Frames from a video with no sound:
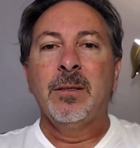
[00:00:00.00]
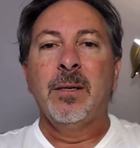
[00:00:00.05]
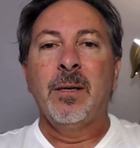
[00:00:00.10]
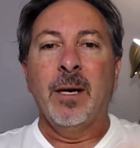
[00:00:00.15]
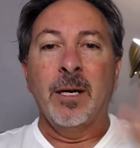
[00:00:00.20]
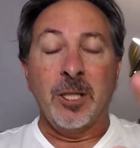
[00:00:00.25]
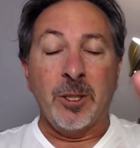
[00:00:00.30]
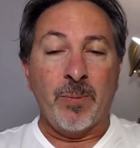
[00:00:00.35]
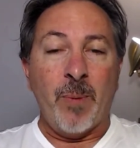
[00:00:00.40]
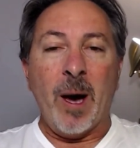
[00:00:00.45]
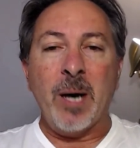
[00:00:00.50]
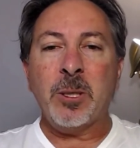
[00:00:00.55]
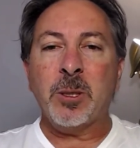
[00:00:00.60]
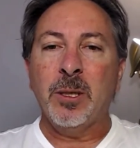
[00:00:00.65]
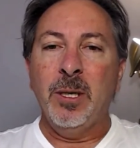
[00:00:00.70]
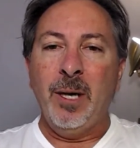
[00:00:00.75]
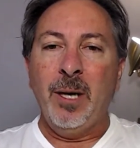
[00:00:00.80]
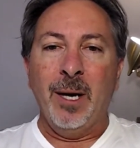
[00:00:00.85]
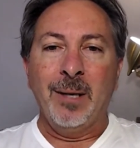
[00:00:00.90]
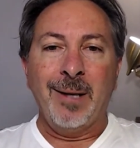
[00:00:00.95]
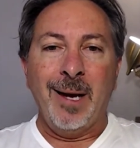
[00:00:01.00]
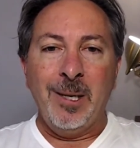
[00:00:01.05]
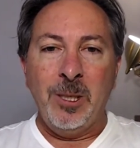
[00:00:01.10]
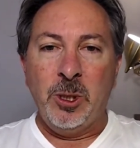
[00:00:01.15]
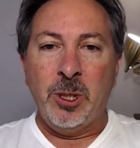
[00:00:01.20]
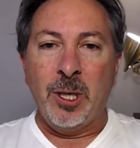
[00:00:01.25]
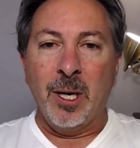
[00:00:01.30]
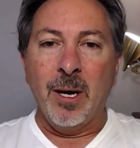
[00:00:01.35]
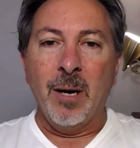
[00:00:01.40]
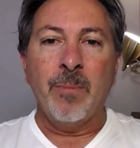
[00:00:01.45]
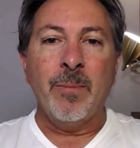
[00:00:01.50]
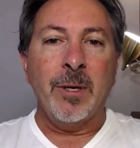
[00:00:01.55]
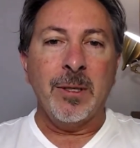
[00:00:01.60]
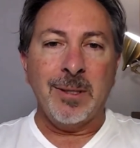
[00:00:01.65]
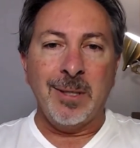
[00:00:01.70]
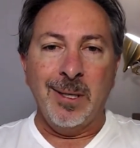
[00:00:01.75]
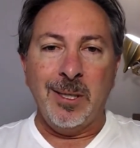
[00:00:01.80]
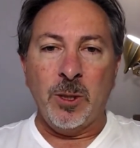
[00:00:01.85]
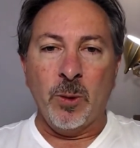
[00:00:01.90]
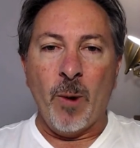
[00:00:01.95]
especially in a gym
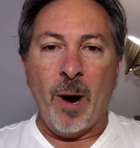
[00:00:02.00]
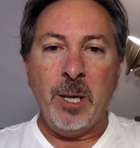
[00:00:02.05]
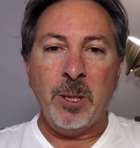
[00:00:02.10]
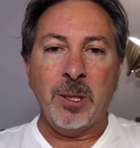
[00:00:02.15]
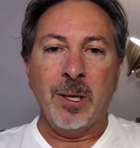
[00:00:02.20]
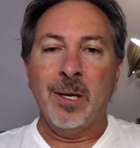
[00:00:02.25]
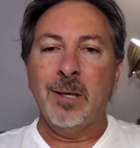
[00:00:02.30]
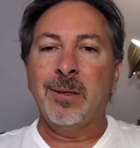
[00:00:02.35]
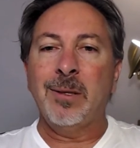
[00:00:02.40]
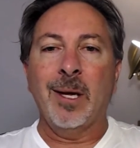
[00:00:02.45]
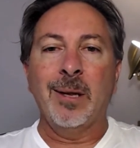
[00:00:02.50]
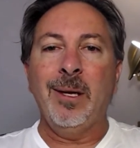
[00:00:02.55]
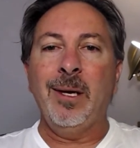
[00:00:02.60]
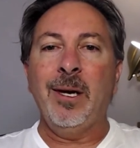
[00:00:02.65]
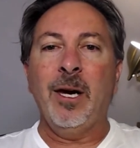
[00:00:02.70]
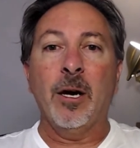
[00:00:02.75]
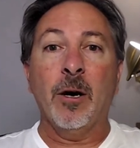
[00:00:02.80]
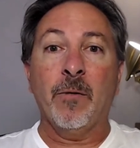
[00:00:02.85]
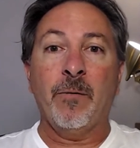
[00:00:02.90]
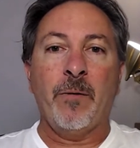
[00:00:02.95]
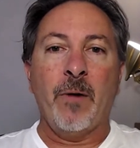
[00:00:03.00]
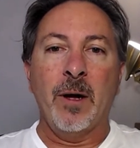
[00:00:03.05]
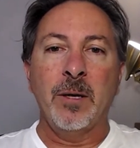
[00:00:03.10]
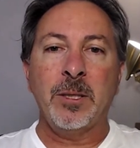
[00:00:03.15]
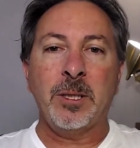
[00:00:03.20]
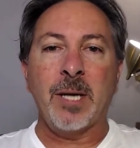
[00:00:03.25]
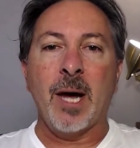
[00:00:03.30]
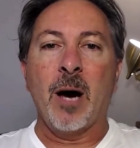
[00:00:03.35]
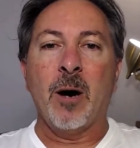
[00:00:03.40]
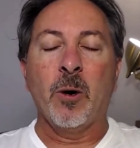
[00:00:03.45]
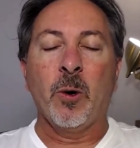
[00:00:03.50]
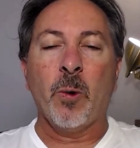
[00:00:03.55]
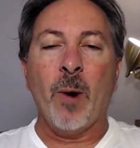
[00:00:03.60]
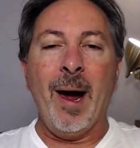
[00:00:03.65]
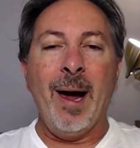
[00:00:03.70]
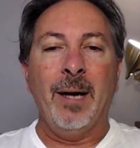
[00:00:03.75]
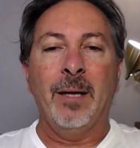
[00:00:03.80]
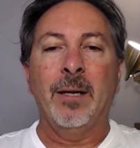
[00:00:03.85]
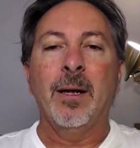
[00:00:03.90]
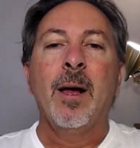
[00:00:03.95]
situation, then the earphones sound
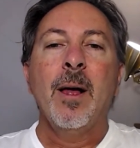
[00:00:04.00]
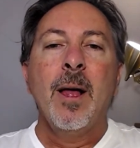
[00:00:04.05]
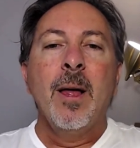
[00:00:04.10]
great.